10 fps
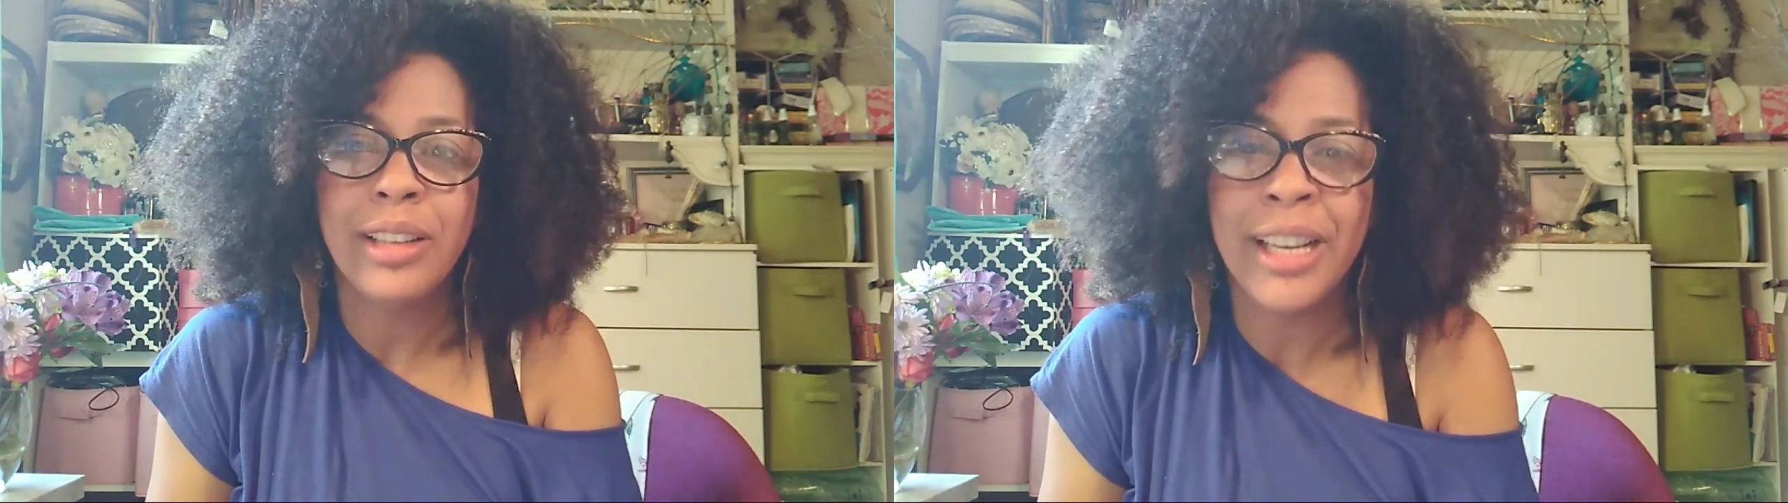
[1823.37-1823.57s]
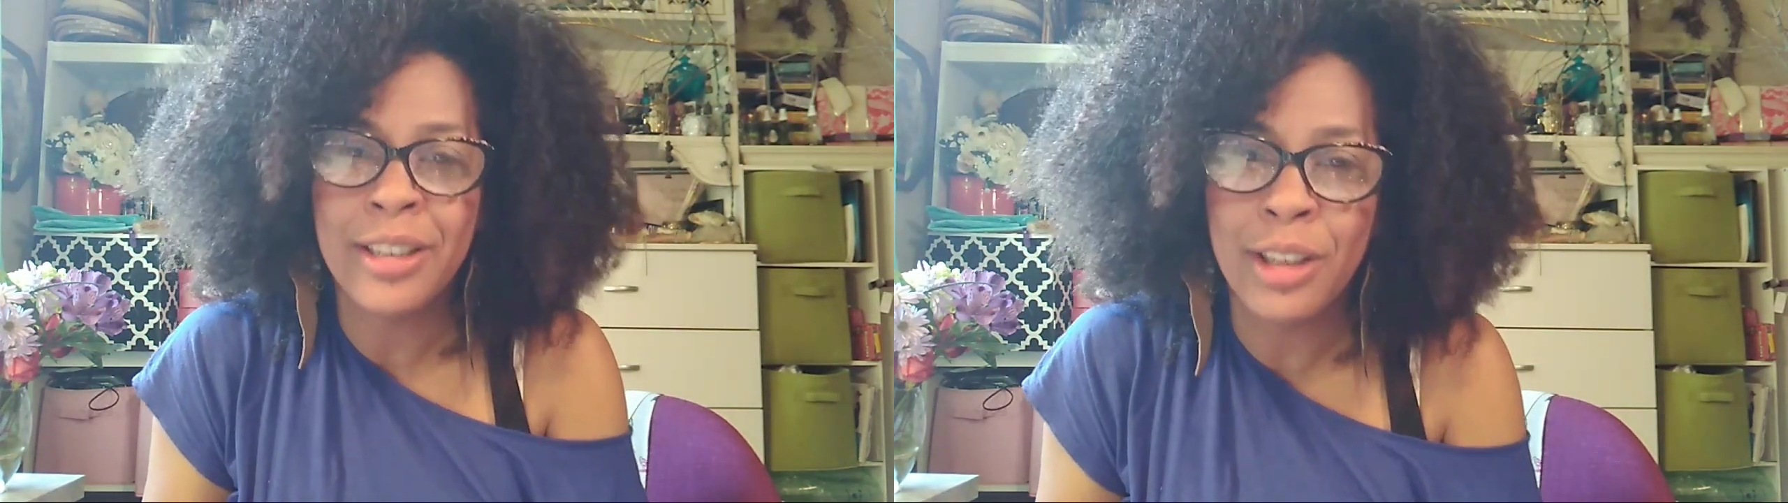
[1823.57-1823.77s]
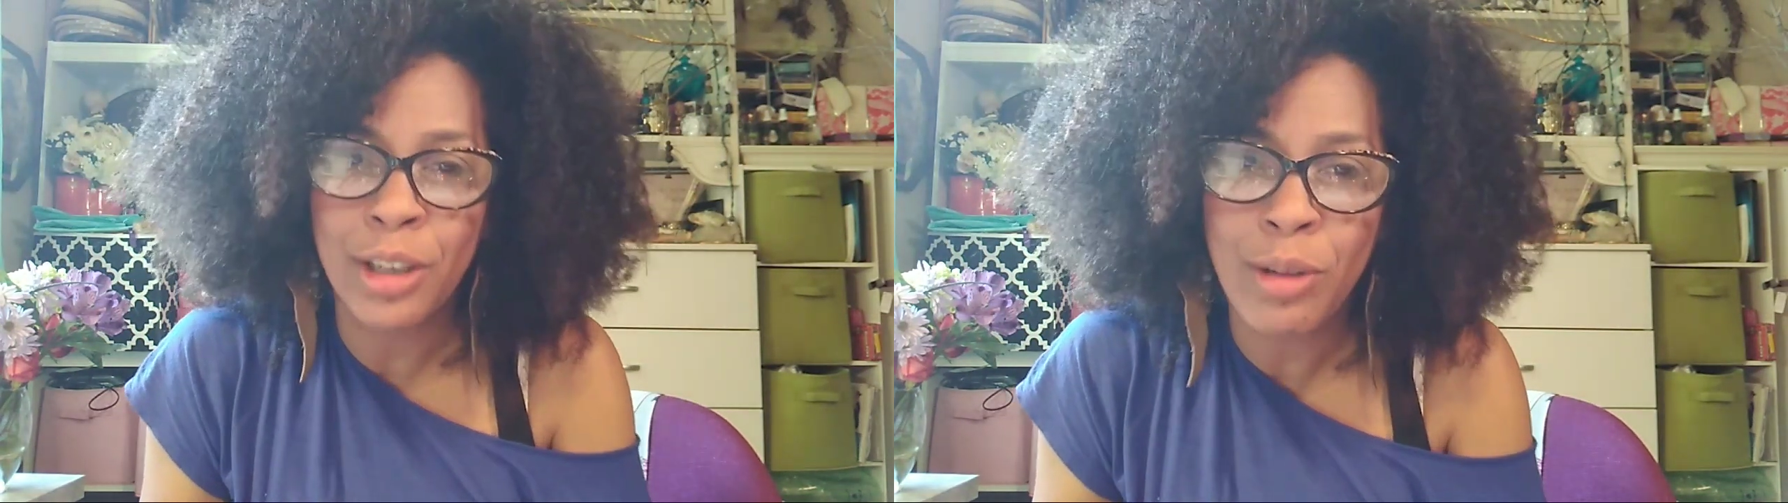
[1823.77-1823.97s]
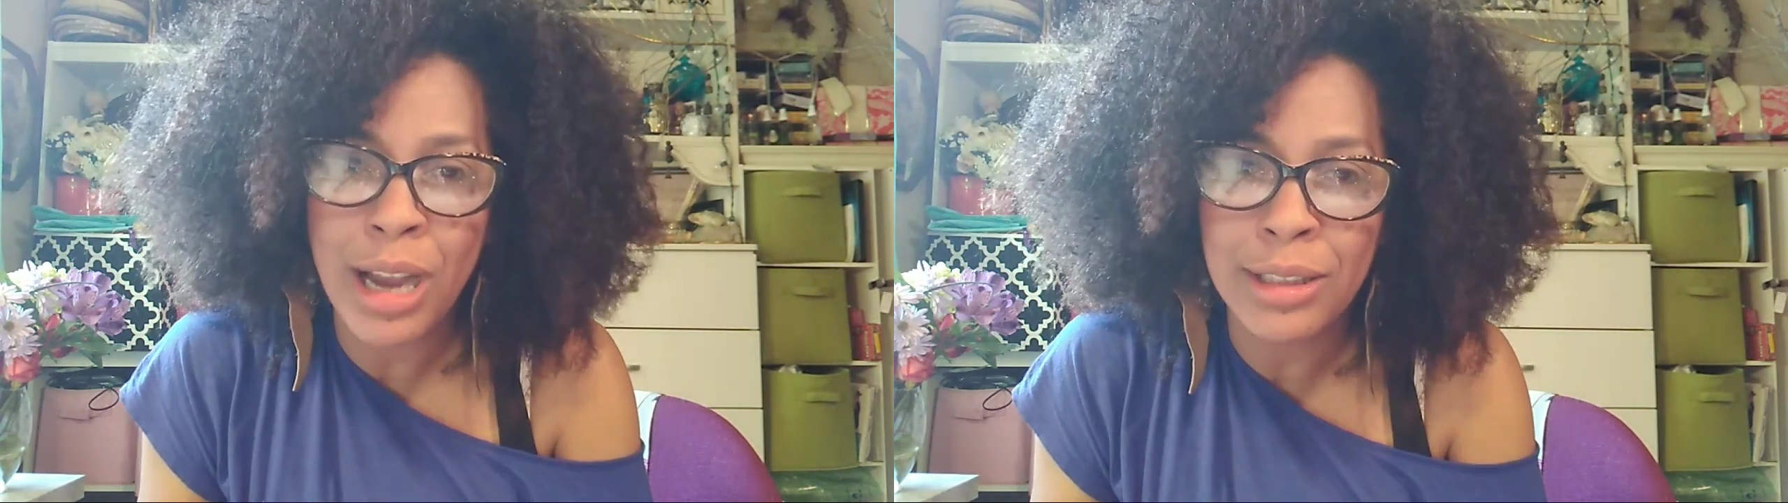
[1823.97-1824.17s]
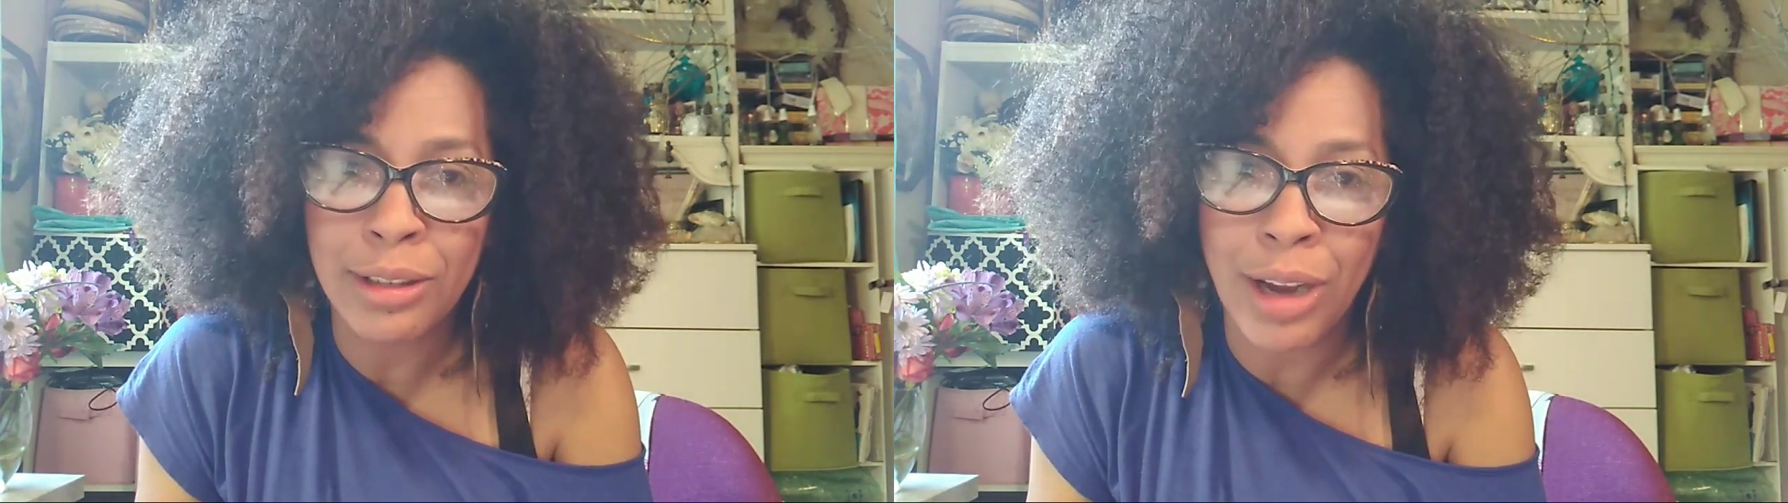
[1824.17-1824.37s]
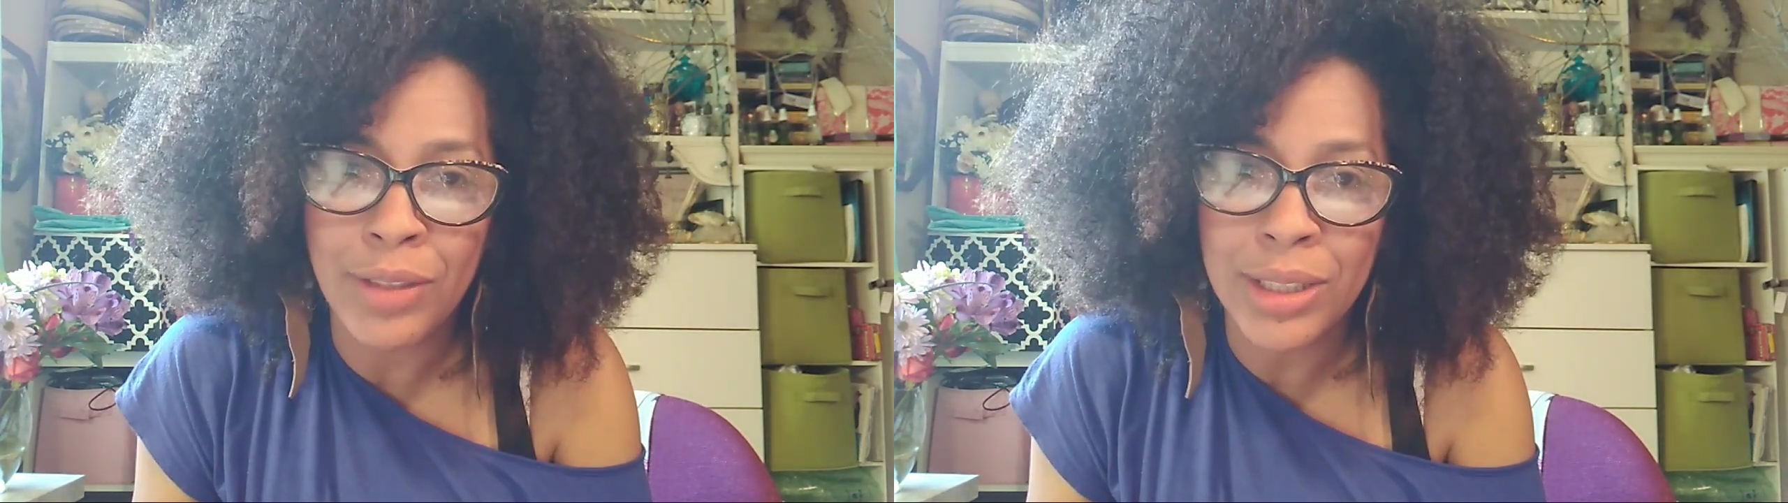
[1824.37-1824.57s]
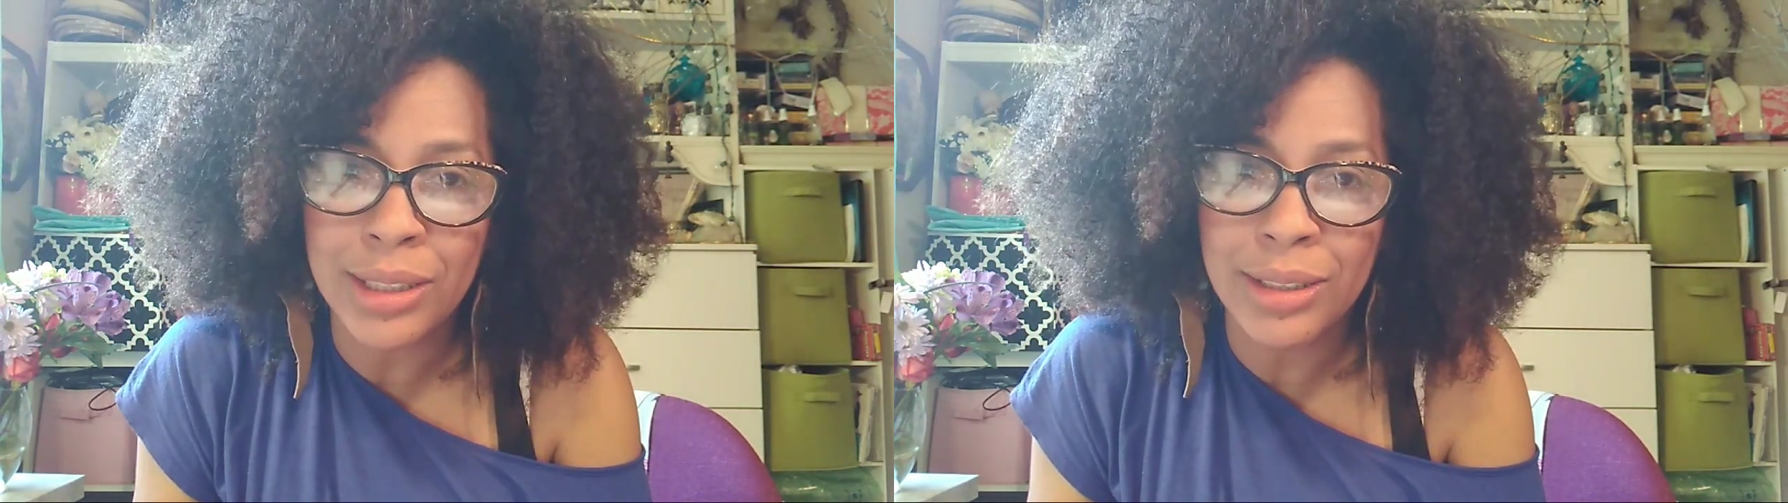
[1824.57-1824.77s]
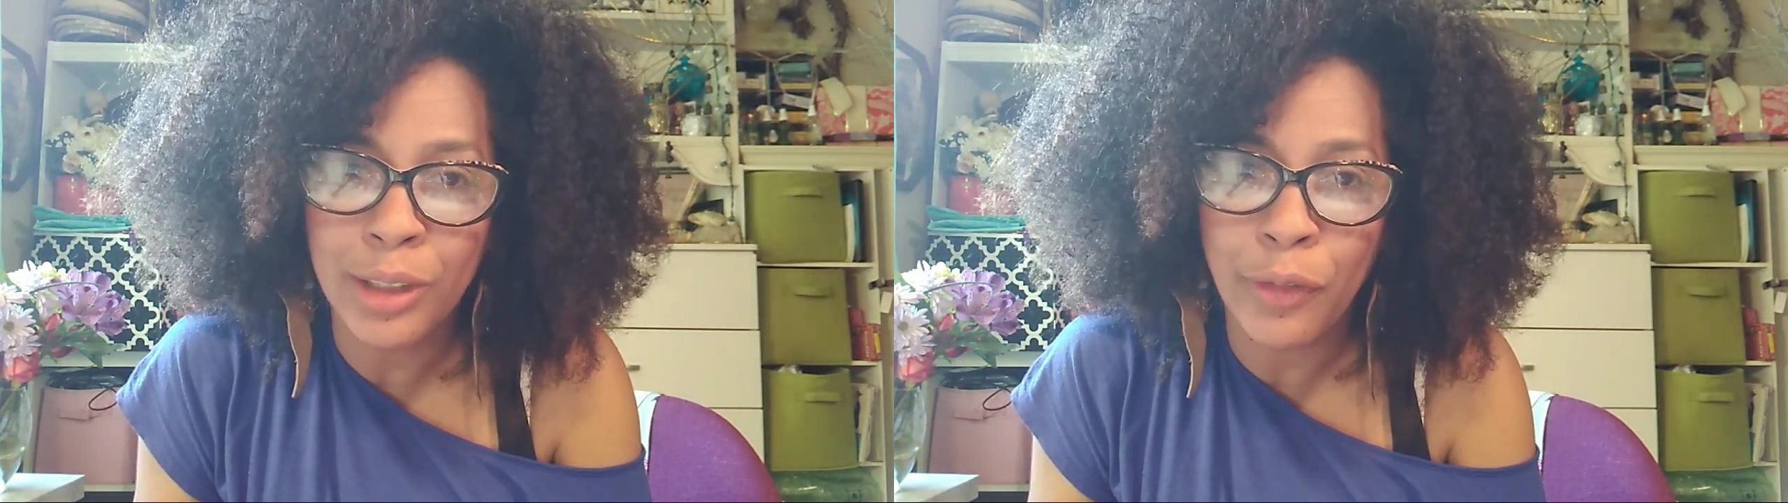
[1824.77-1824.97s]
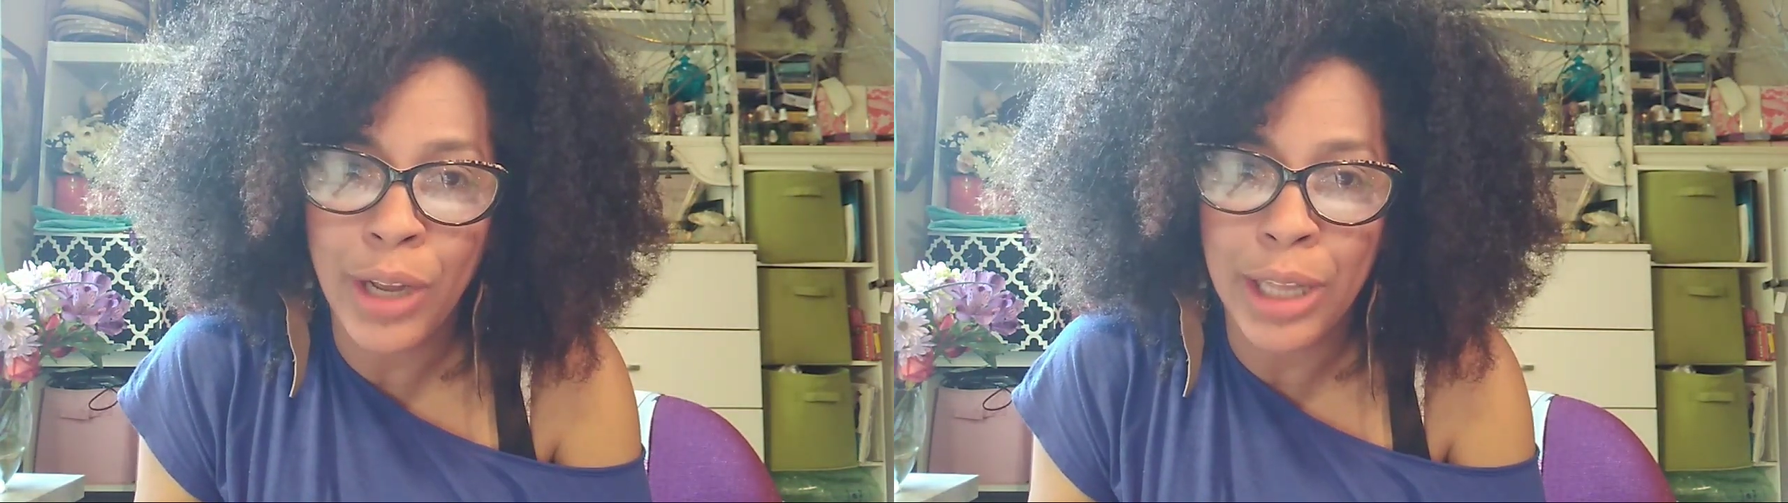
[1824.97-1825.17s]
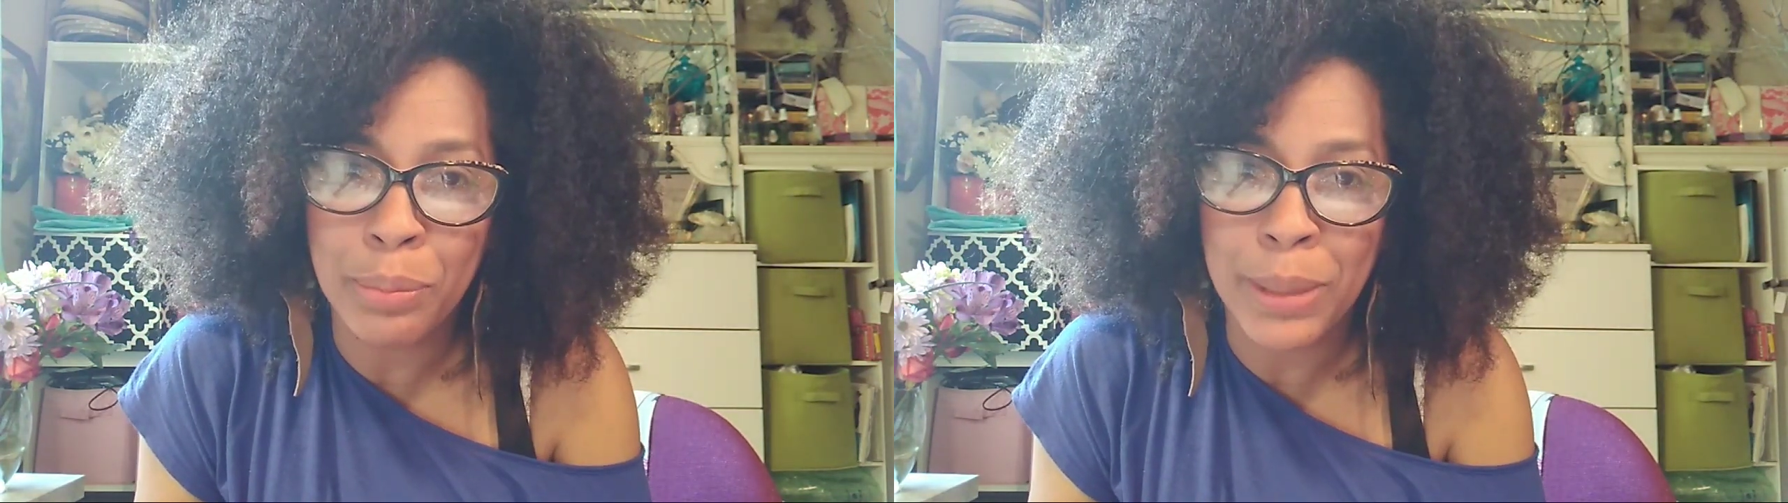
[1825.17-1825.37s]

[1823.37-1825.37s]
into the cracks and crevices to find